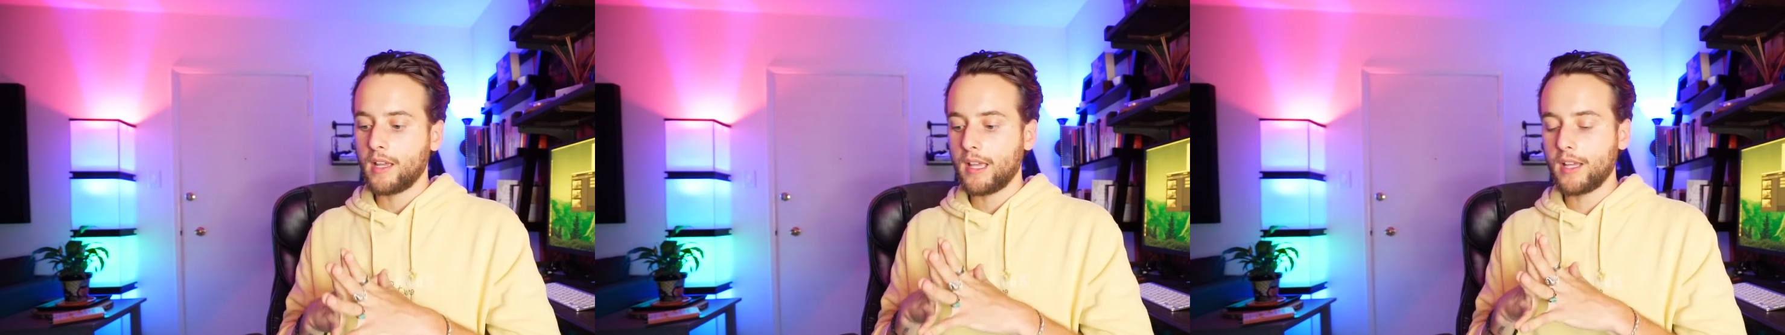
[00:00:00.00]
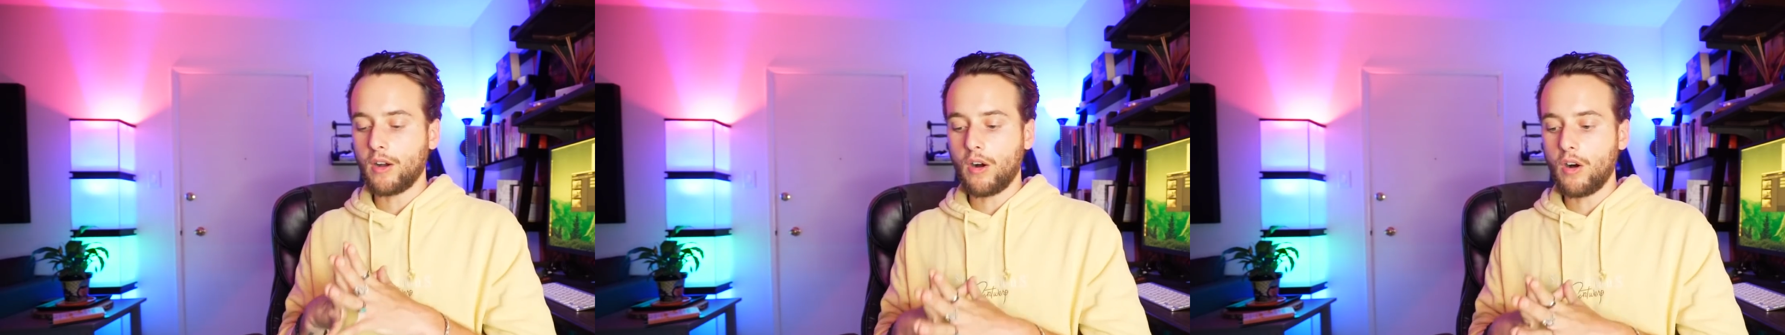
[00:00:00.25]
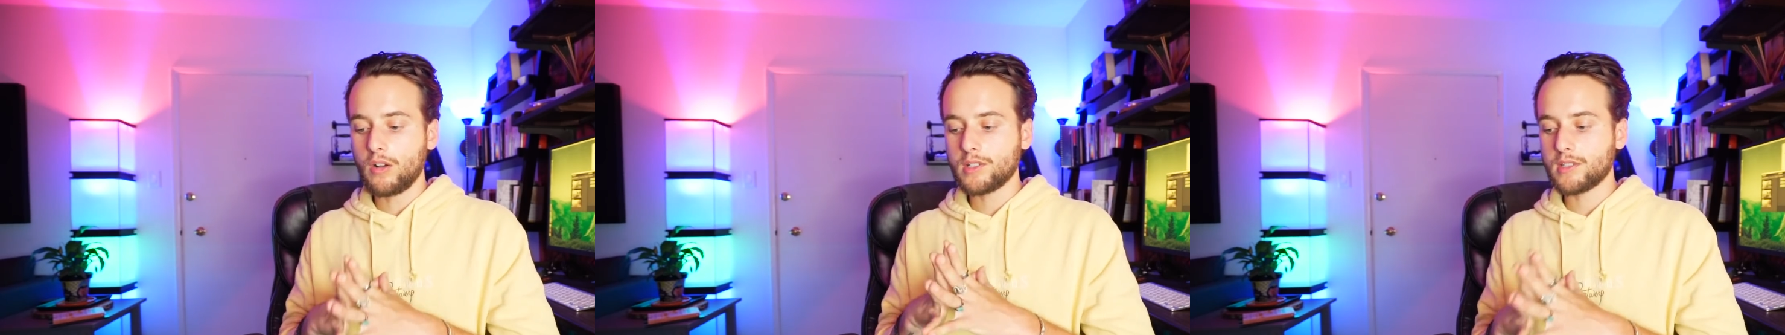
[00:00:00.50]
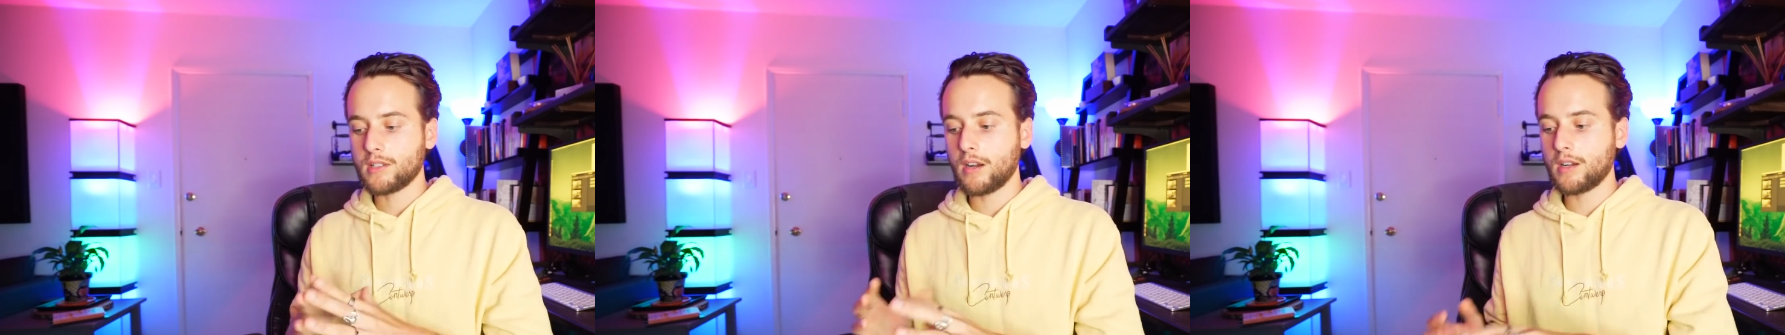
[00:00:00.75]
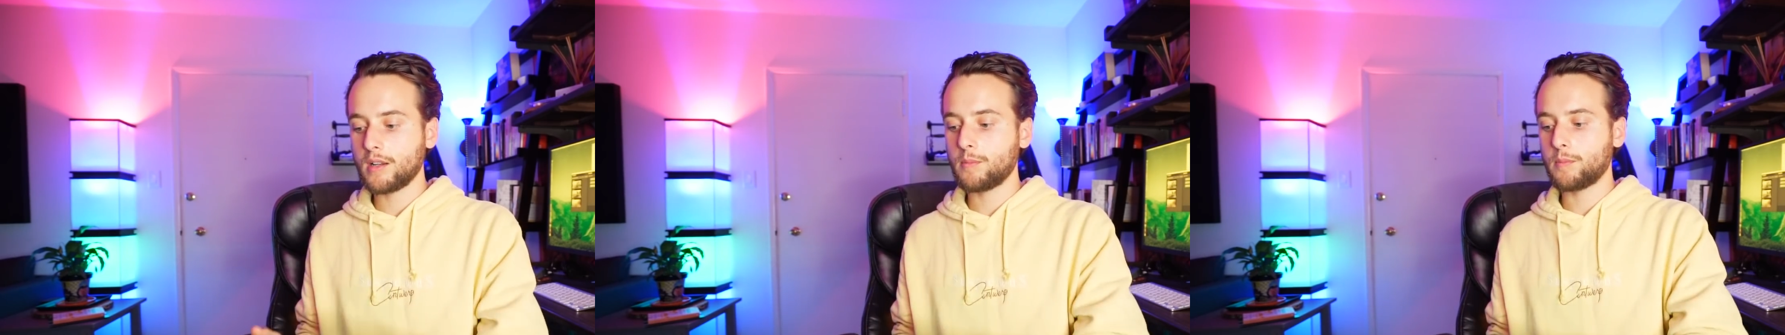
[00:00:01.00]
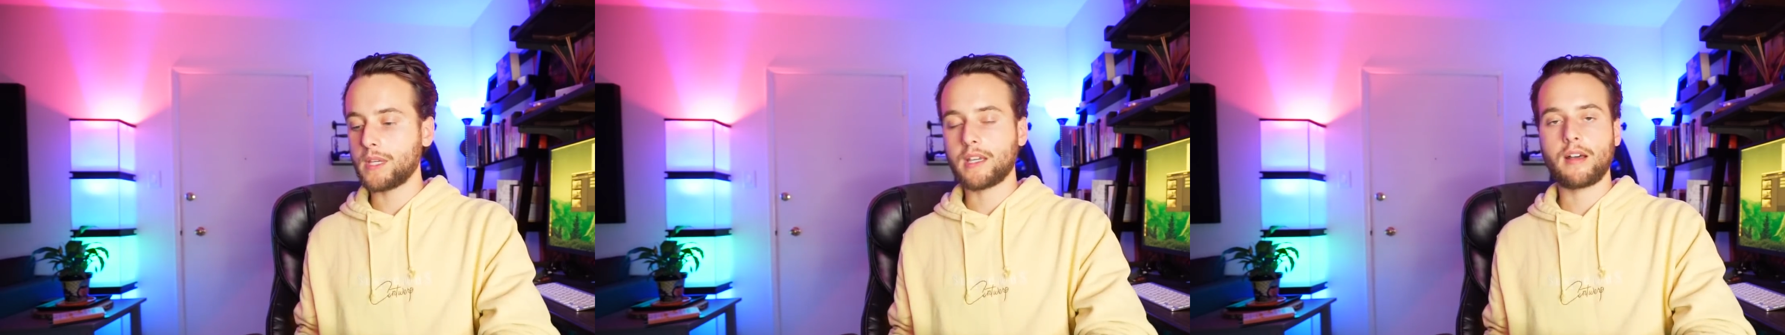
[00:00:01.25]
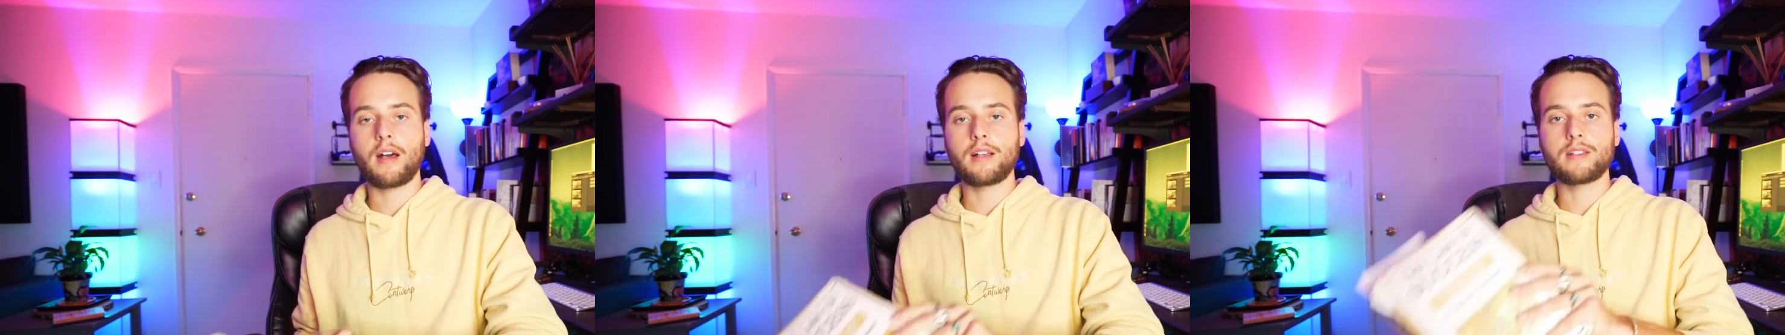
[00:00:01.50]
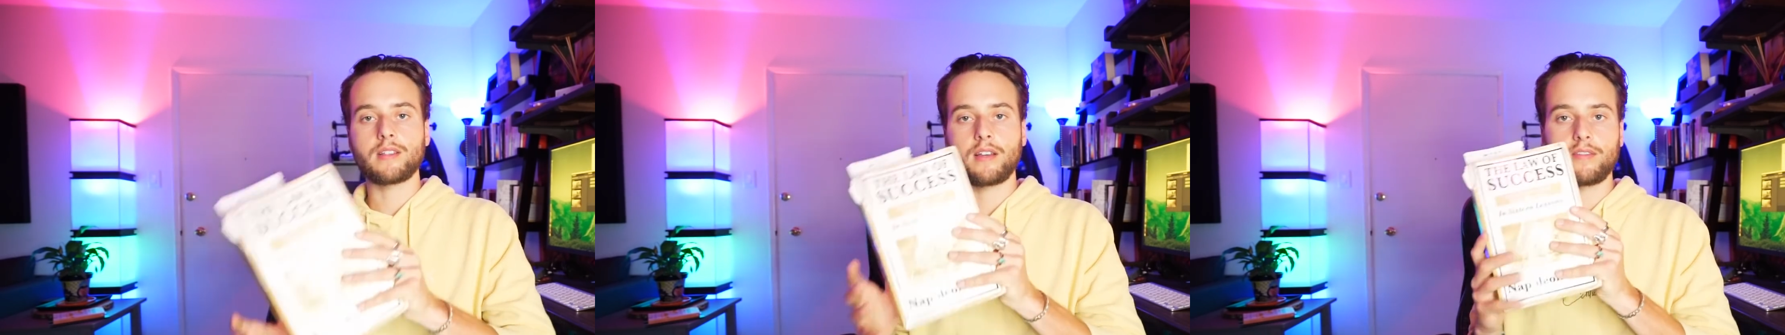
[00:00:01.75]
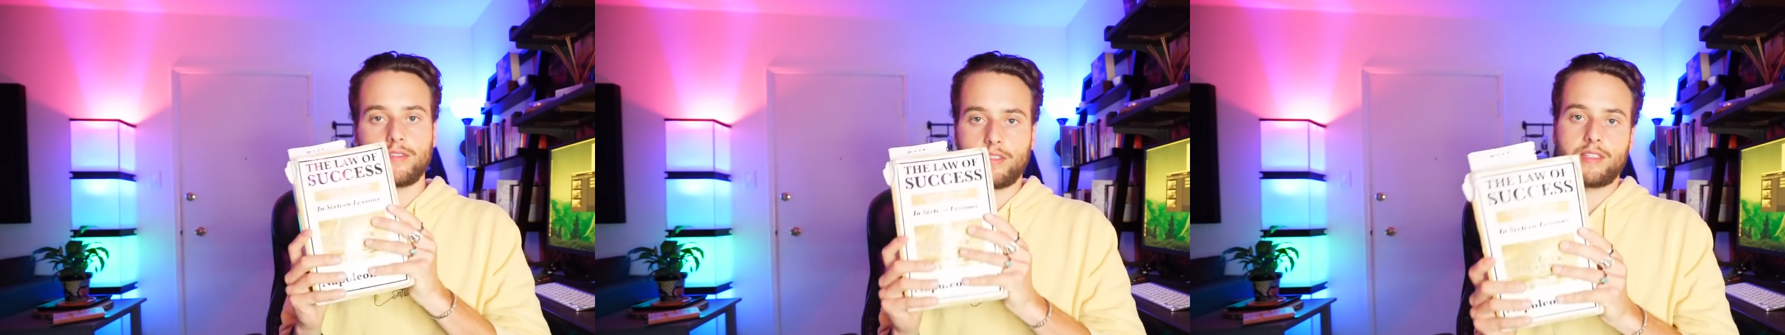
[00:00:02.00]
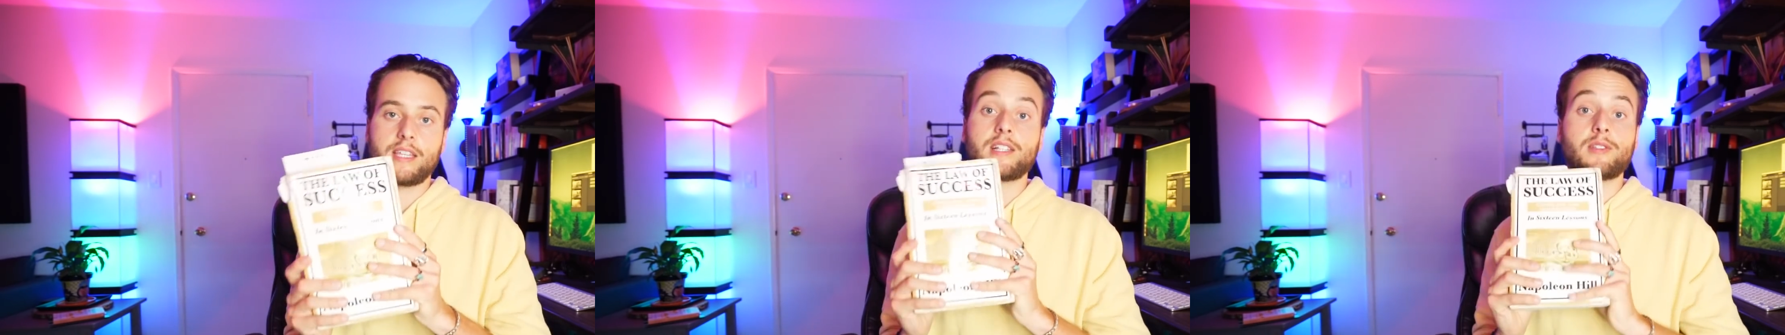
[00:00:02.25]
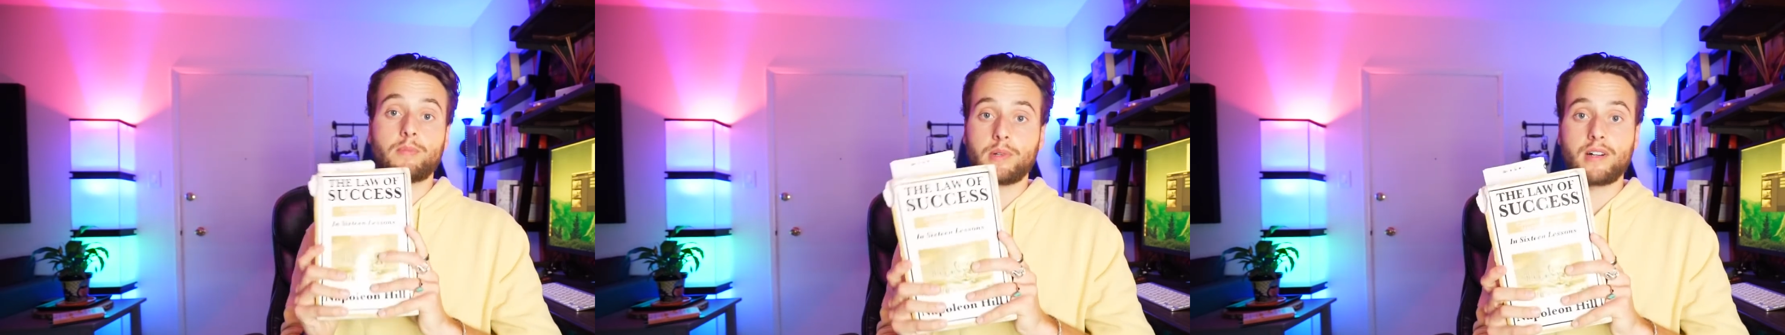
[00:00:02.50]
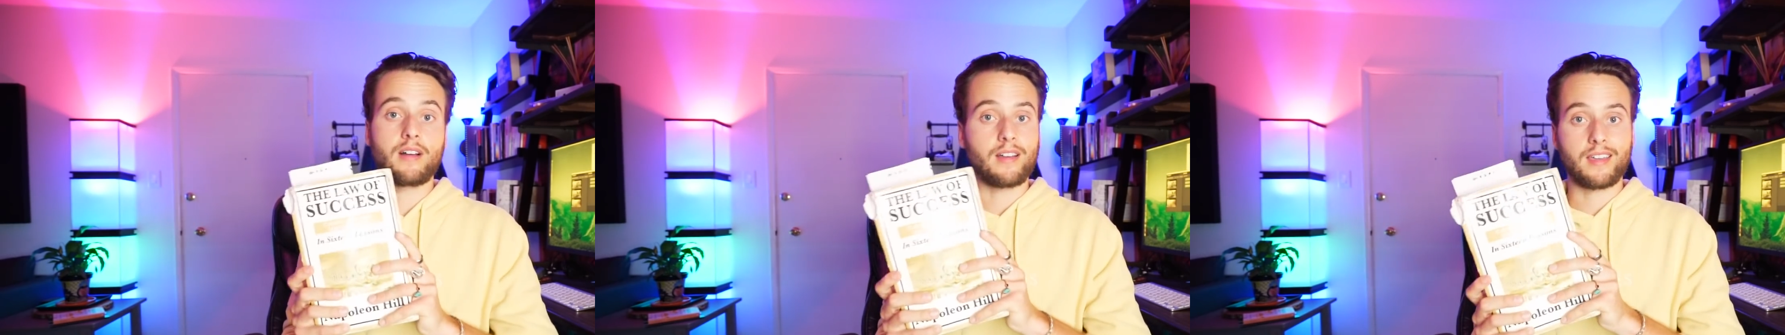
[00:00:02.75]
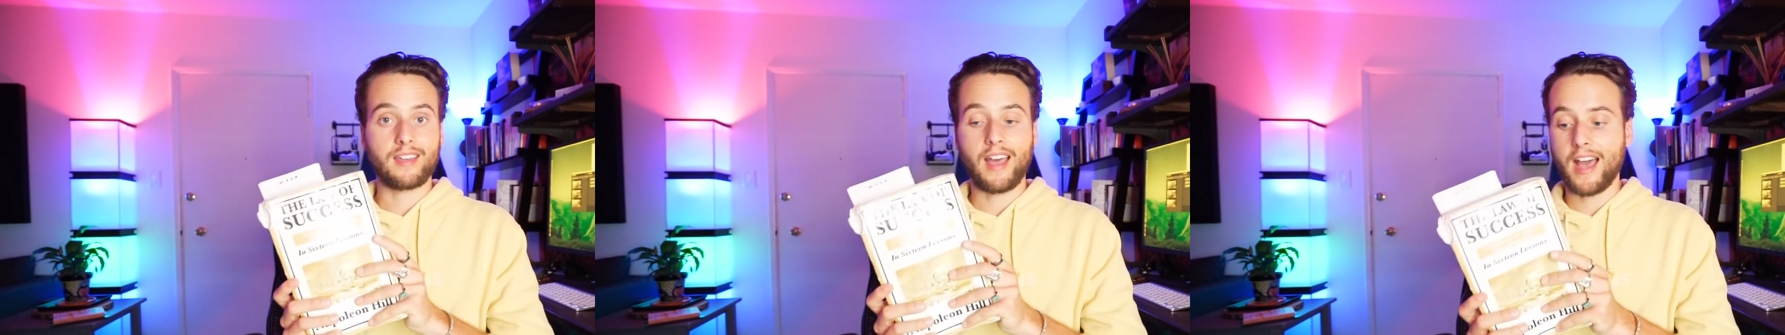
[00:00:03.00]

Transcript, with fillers: it all started because of this book.